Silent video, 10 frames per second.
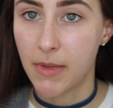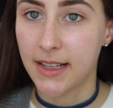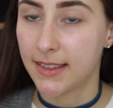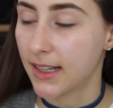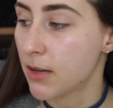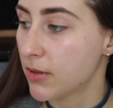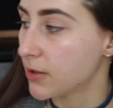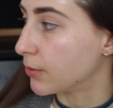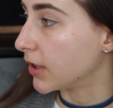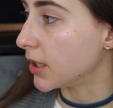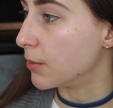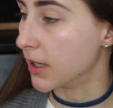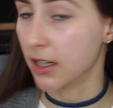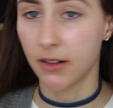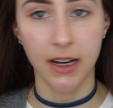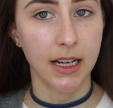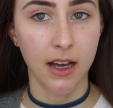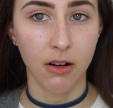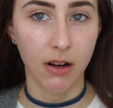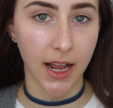My setup is really weird right
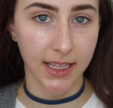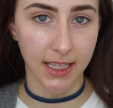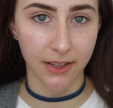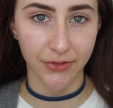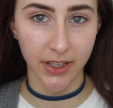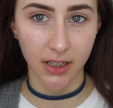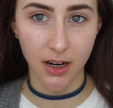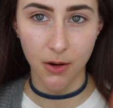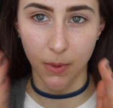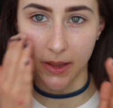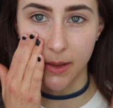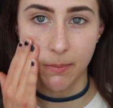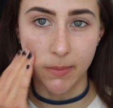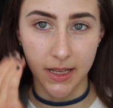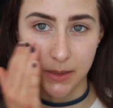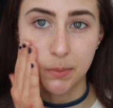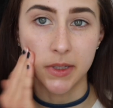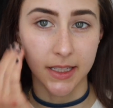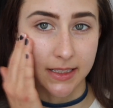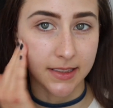now. I can't figure out where the best
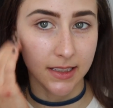place